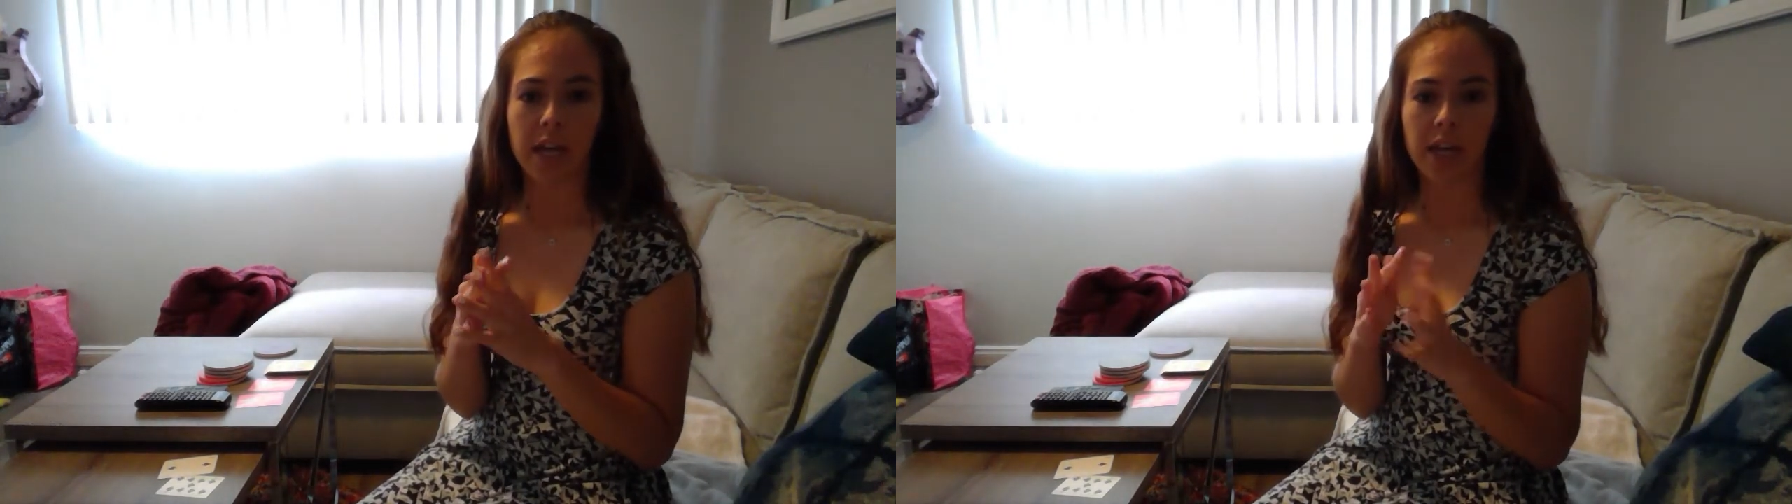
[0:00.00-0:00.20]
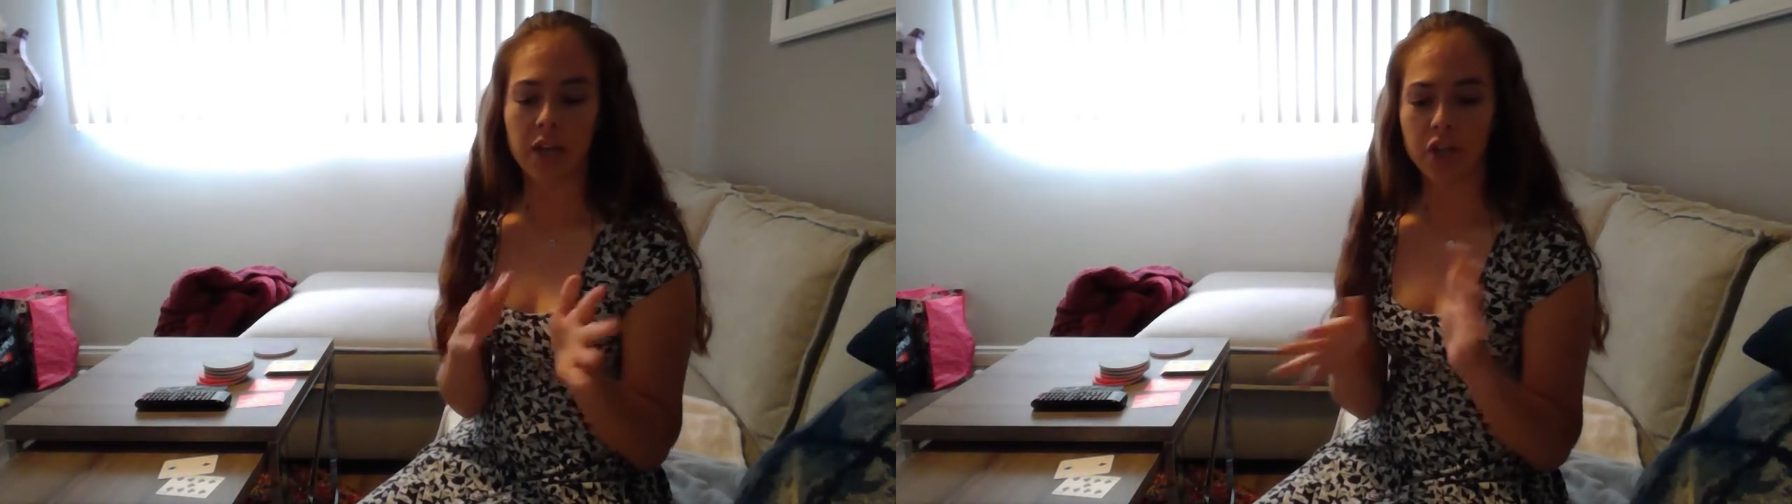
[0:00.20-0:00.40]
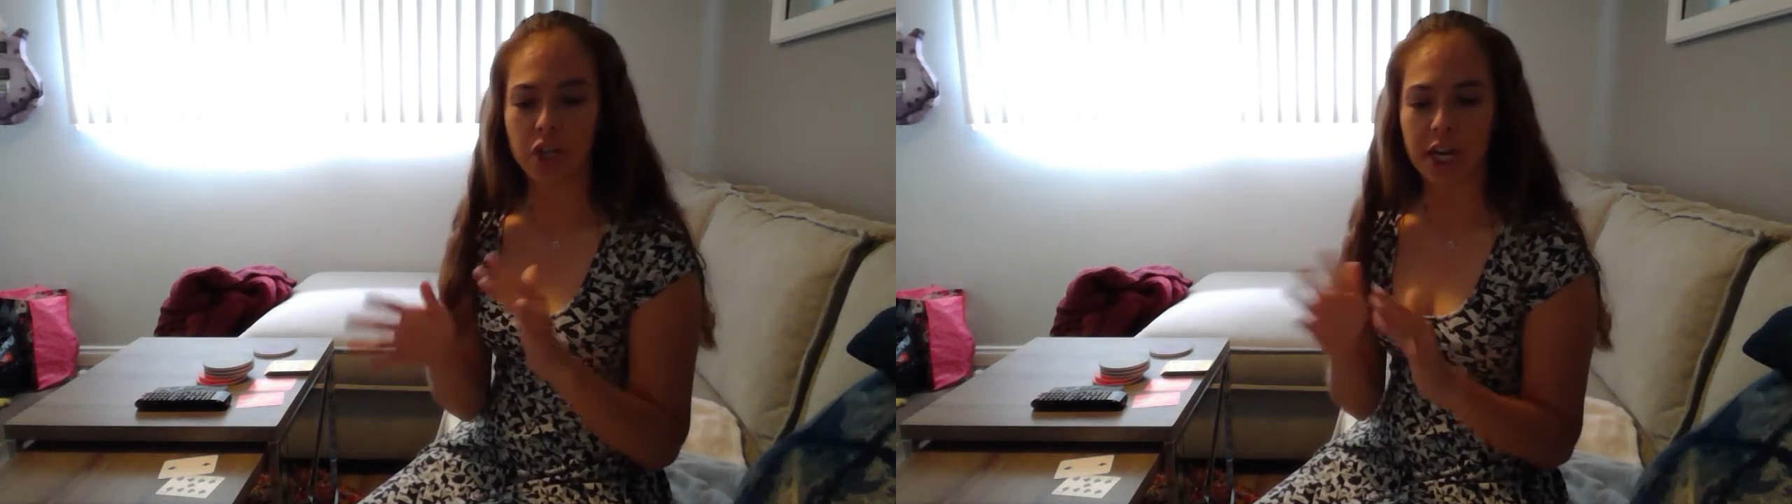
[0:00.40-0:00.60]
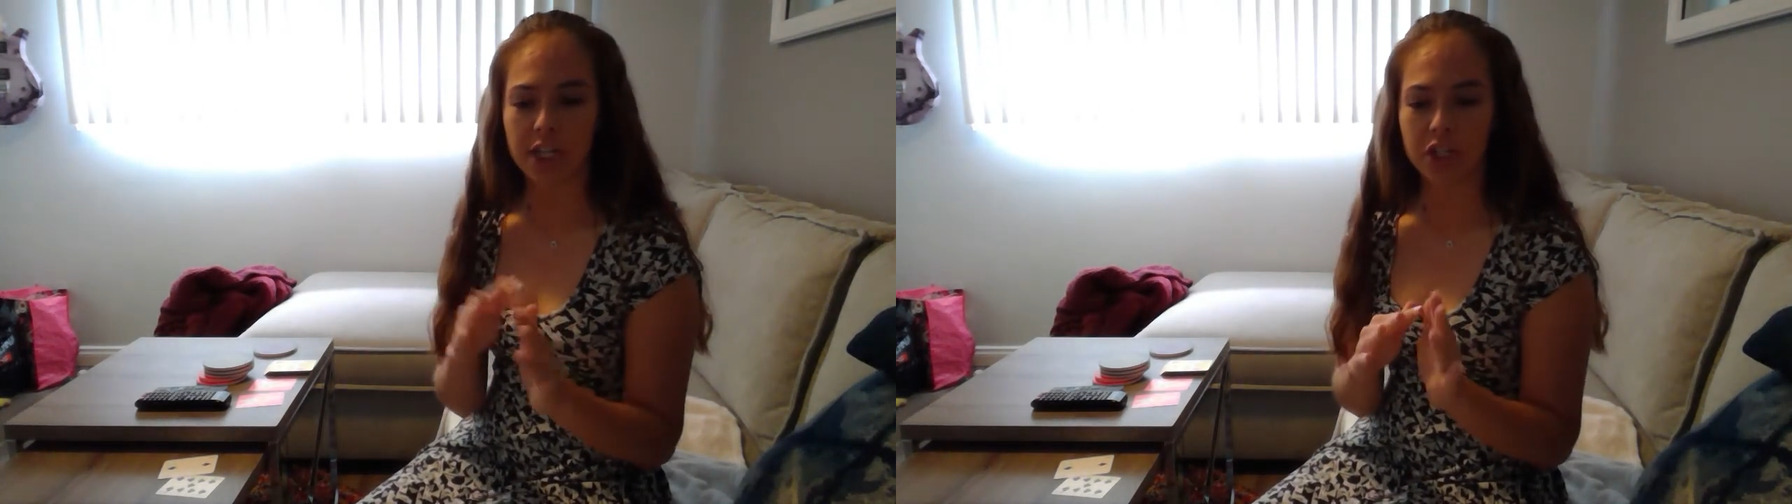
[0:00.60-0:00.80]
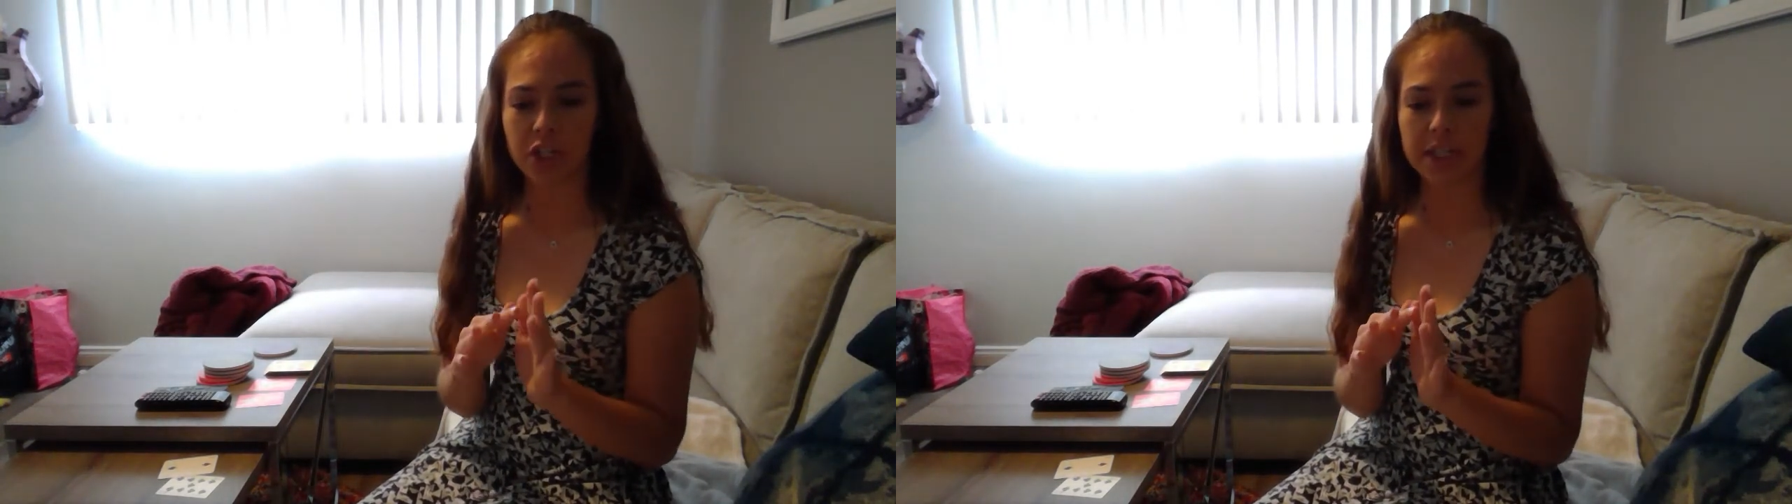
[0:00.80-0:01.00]

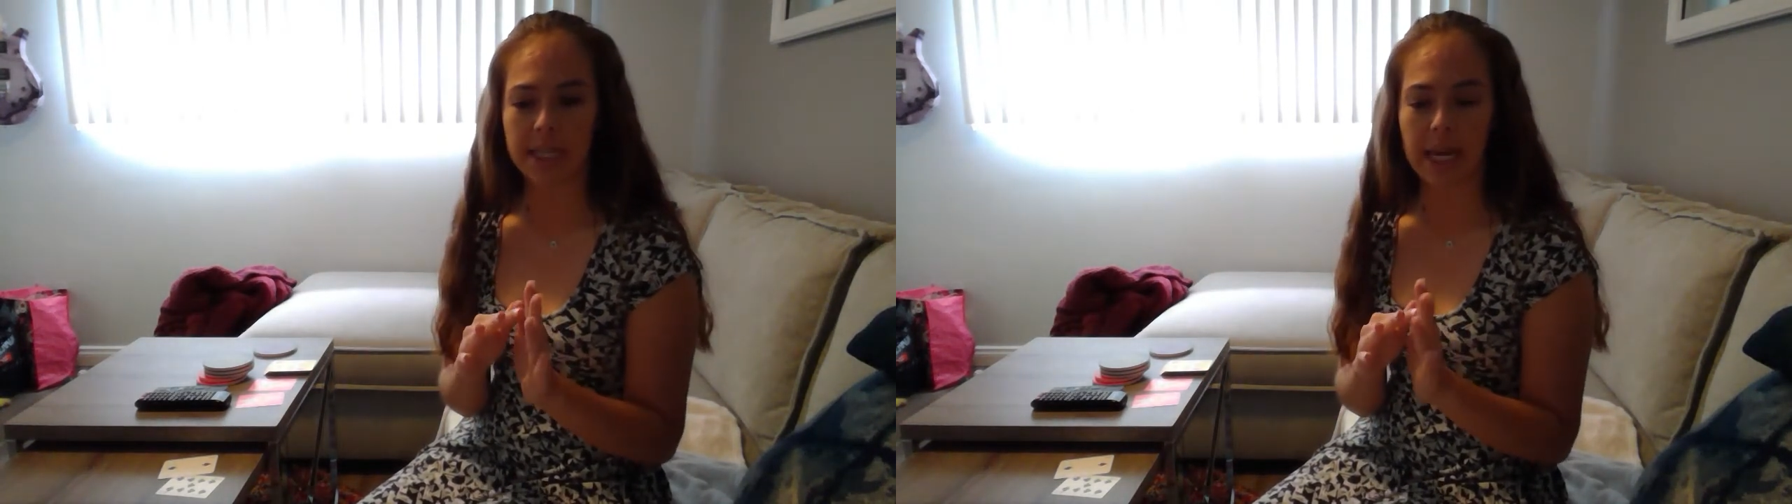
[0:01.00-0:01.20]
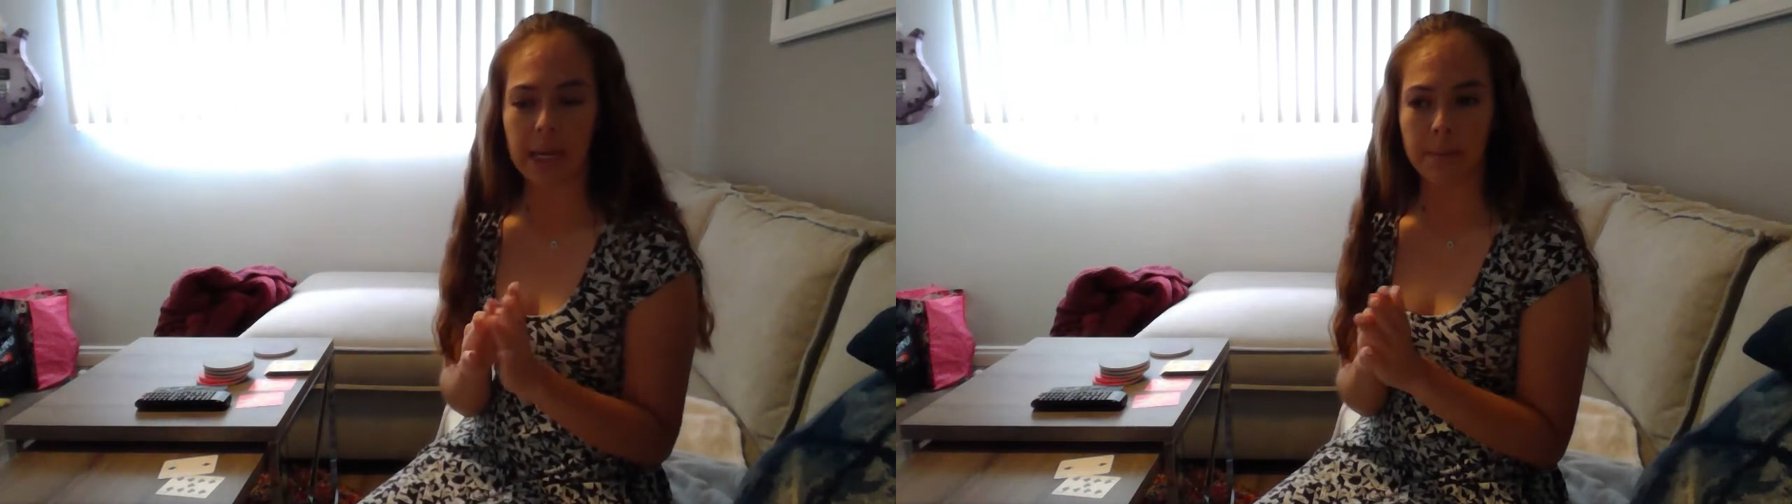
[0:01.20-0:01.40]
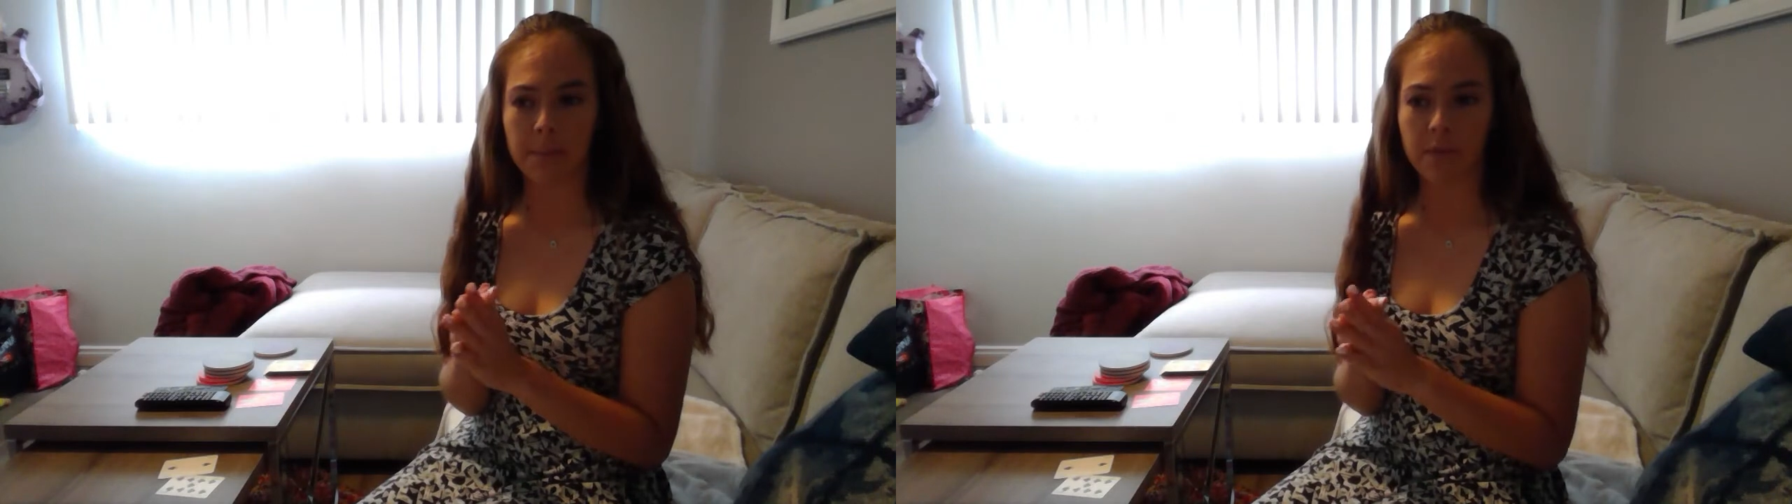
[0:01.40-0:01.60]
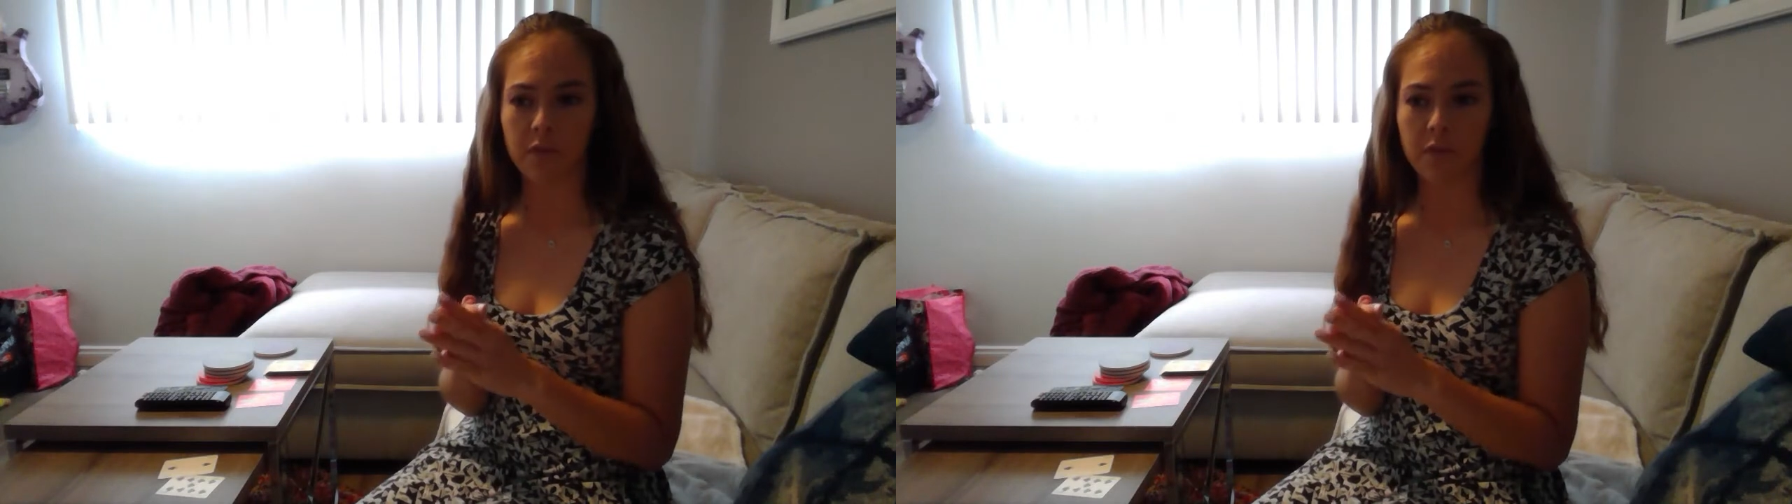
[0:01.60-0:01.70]
interchange this game